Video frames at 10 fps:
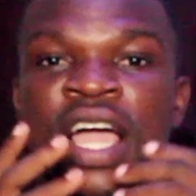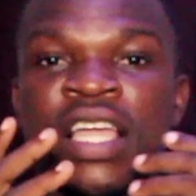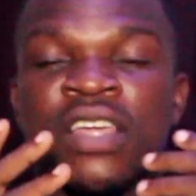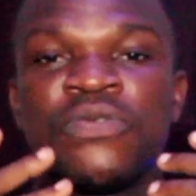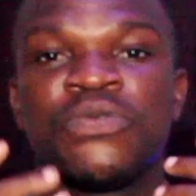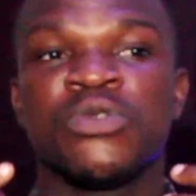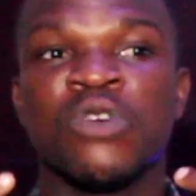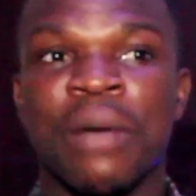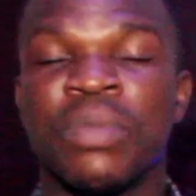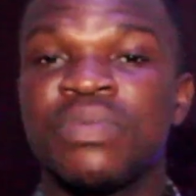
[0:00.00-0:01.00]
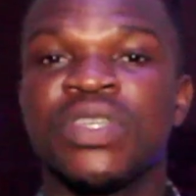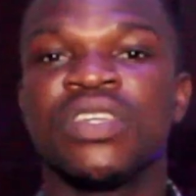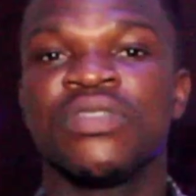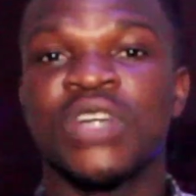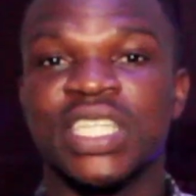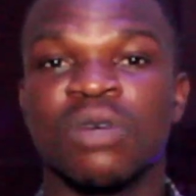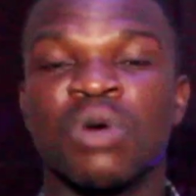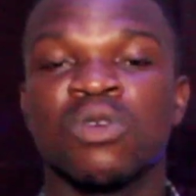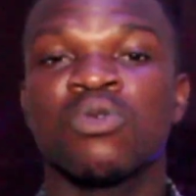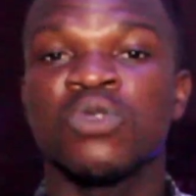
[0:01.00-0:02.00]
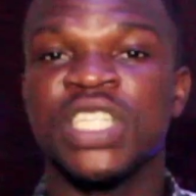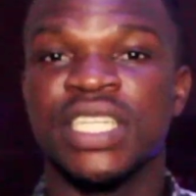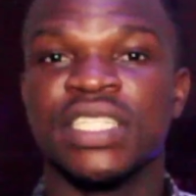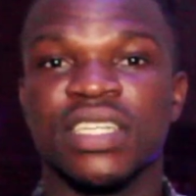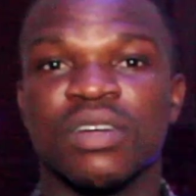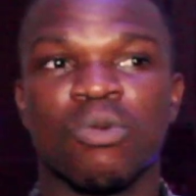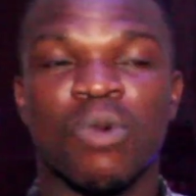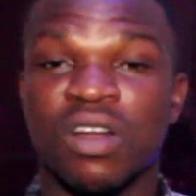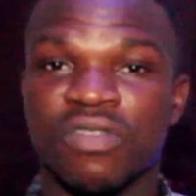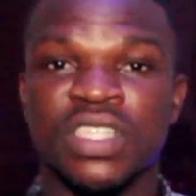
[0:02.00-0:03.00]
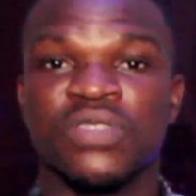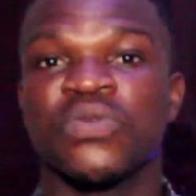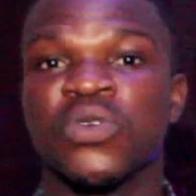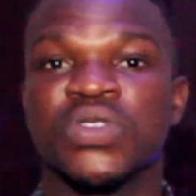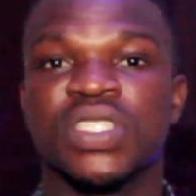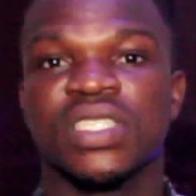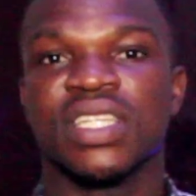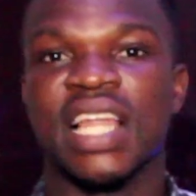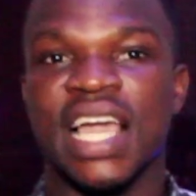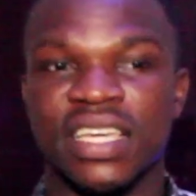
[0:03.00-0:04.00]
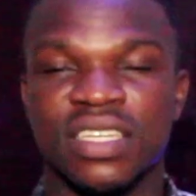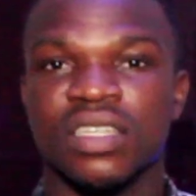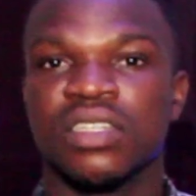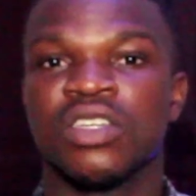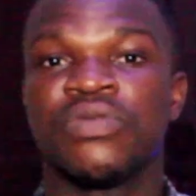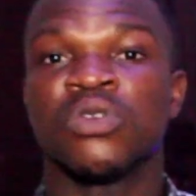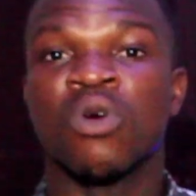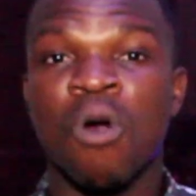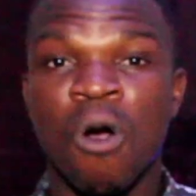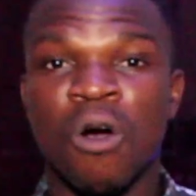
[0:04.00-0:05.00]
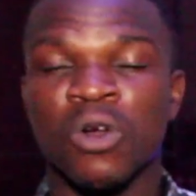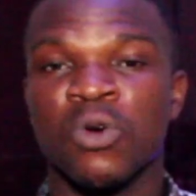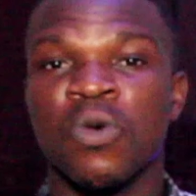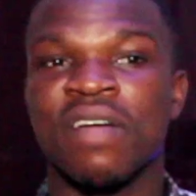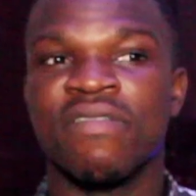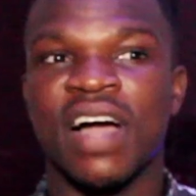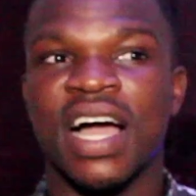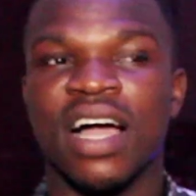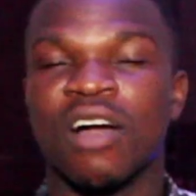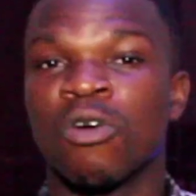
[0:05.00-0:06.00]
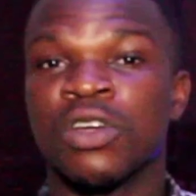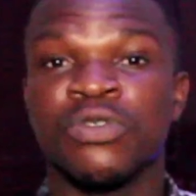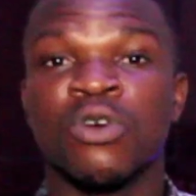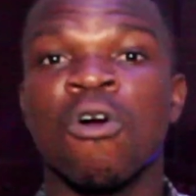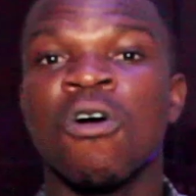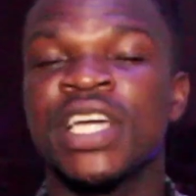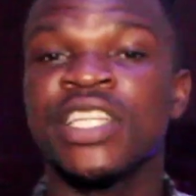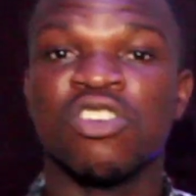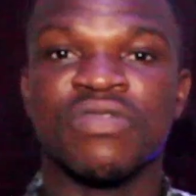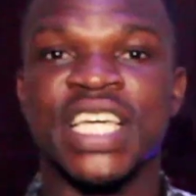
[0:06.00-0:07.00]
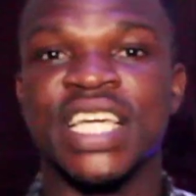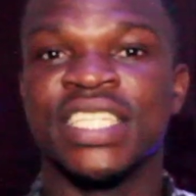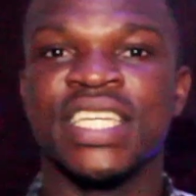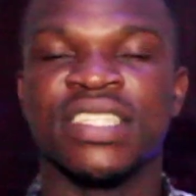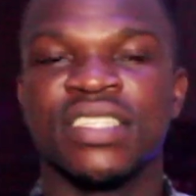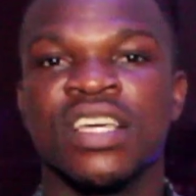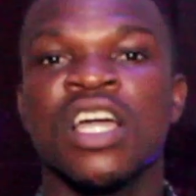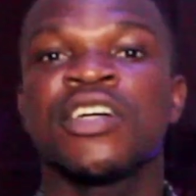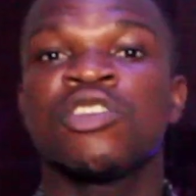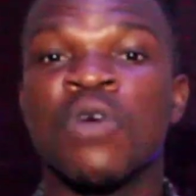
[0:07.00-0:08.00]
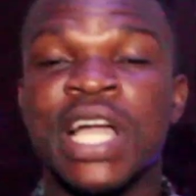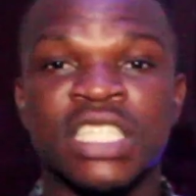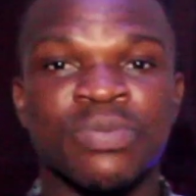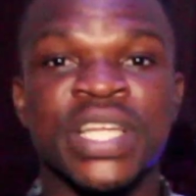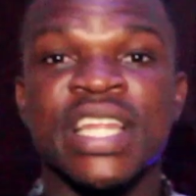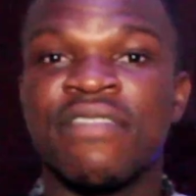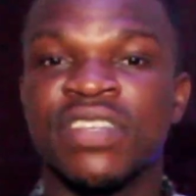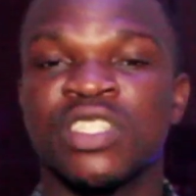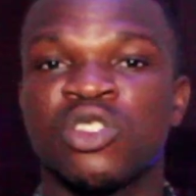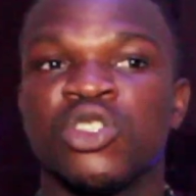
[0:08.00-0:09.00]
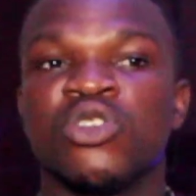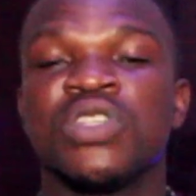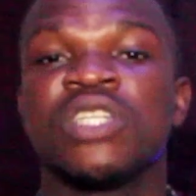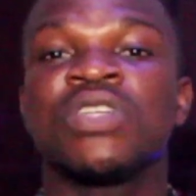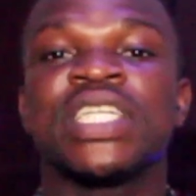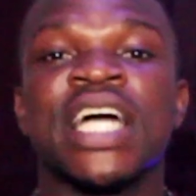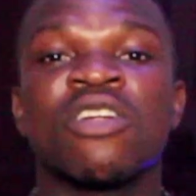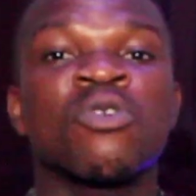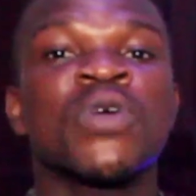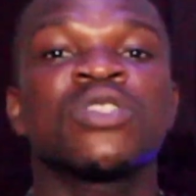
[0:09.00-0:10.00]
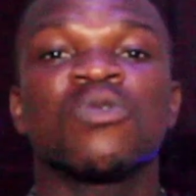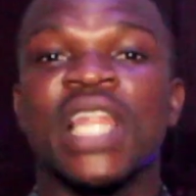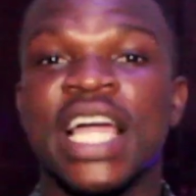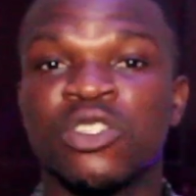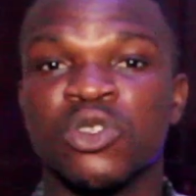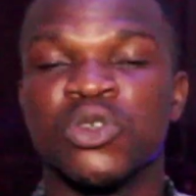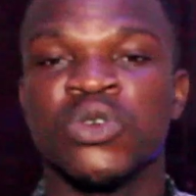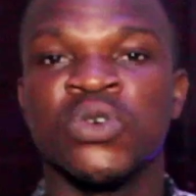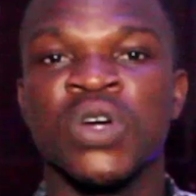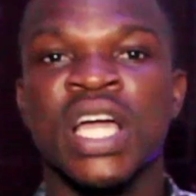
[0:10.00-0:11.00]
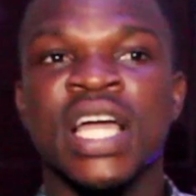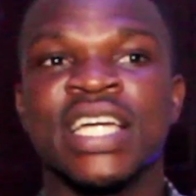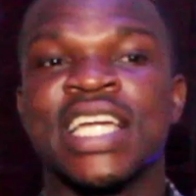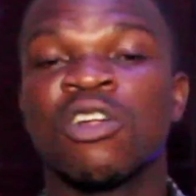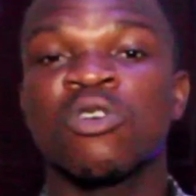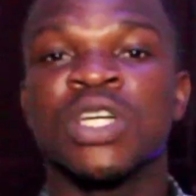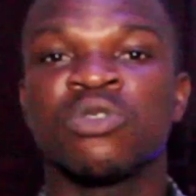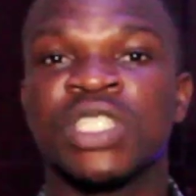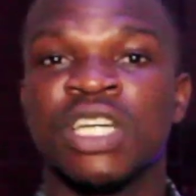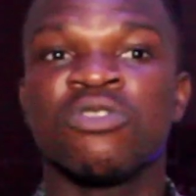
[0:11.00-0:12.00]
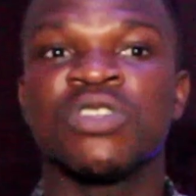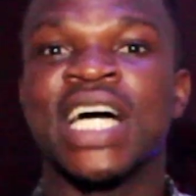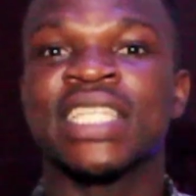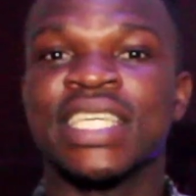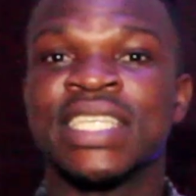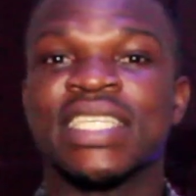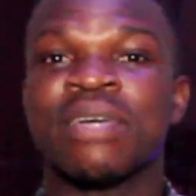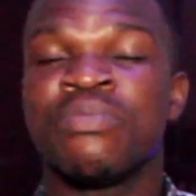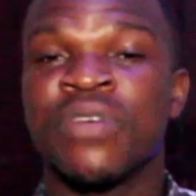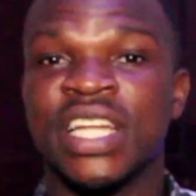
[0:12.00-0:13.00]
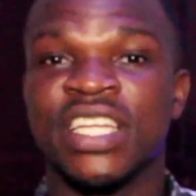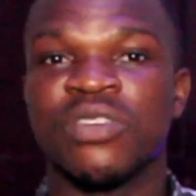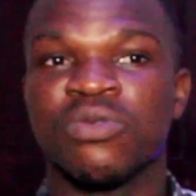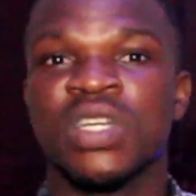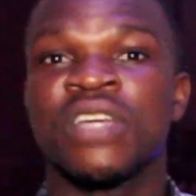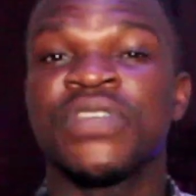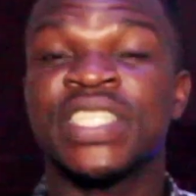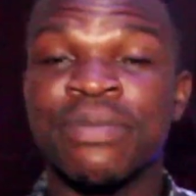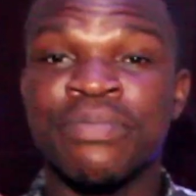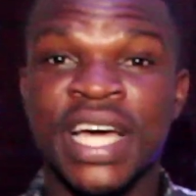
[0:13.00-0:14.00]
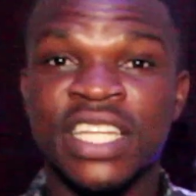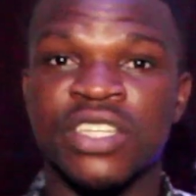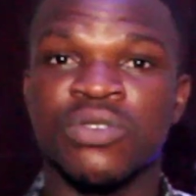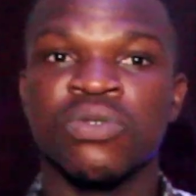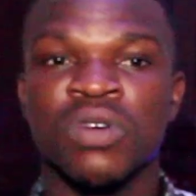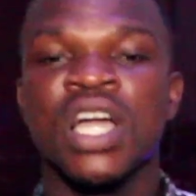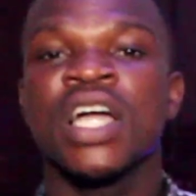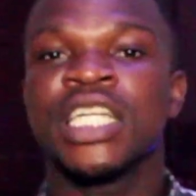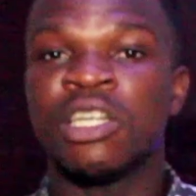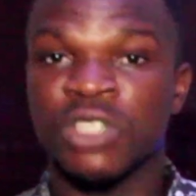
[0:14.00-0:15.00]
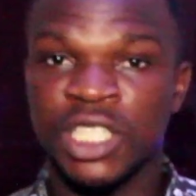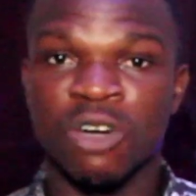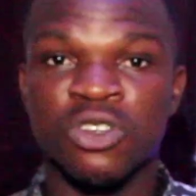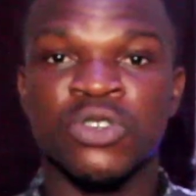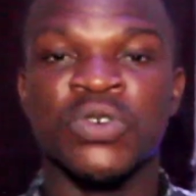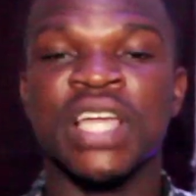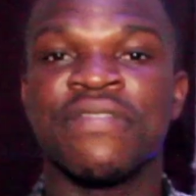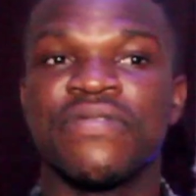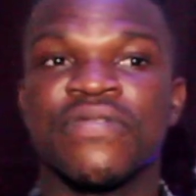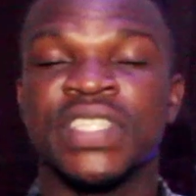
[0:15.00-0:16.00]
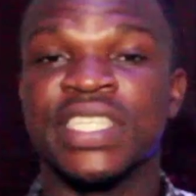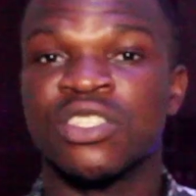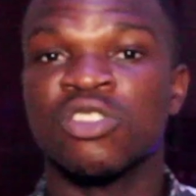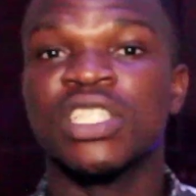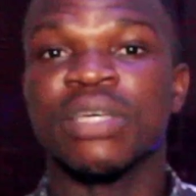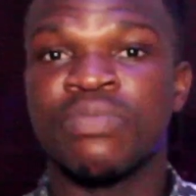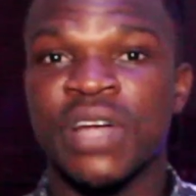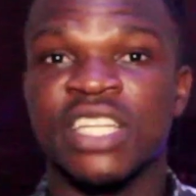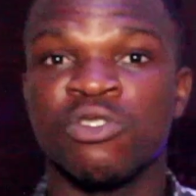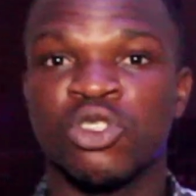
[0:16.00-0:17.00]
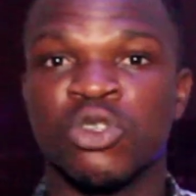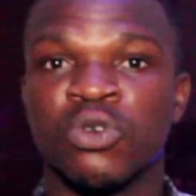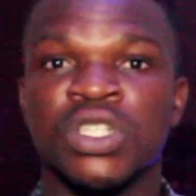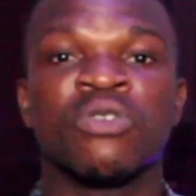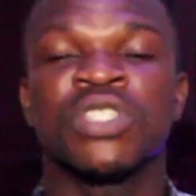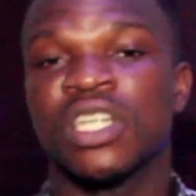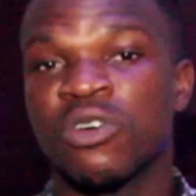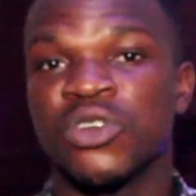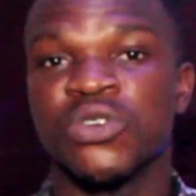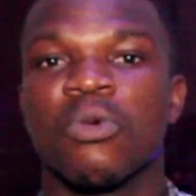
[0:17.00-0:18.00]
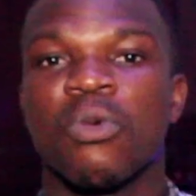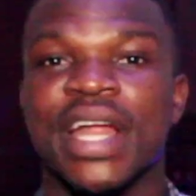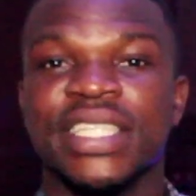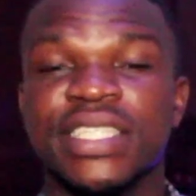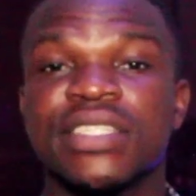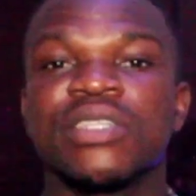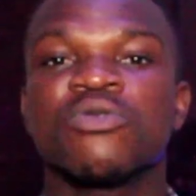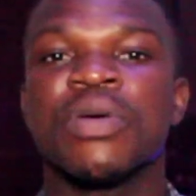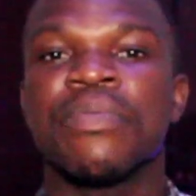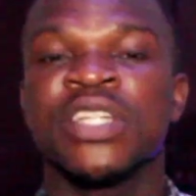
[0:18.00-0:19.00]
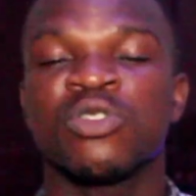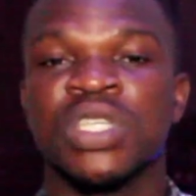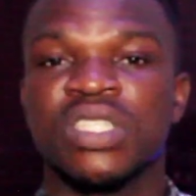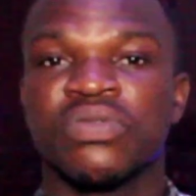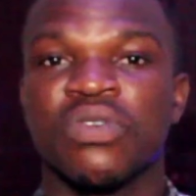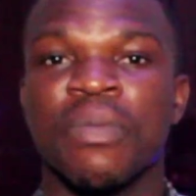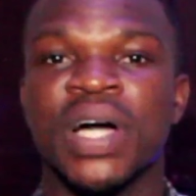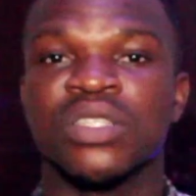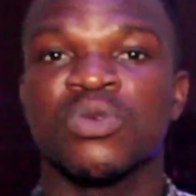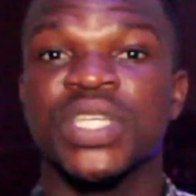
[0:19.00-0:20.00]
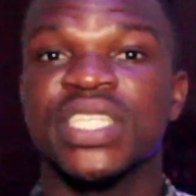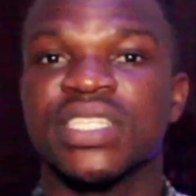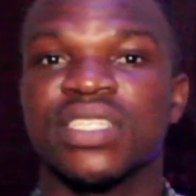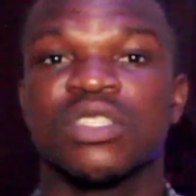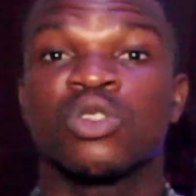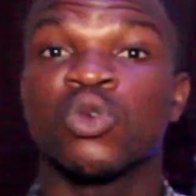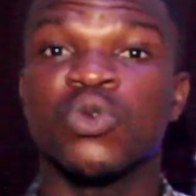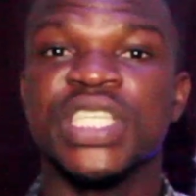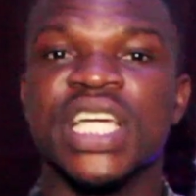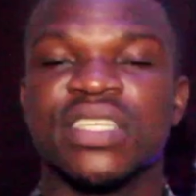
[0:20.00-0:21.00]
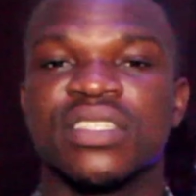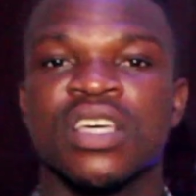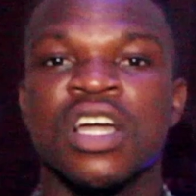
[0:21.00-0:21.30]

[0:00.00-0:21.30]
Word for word: if you are maybe if you are someone who need one of these phones like if you call whoever or if you call any of the agents, they'll explain everything to you. They, they are not going to lie to you. They are not going to tell you that it's a brand new. If it's a brand new, they will tell you. If it is not a brand new too, they will tell you. Warranty still remain 24 months, which is two years.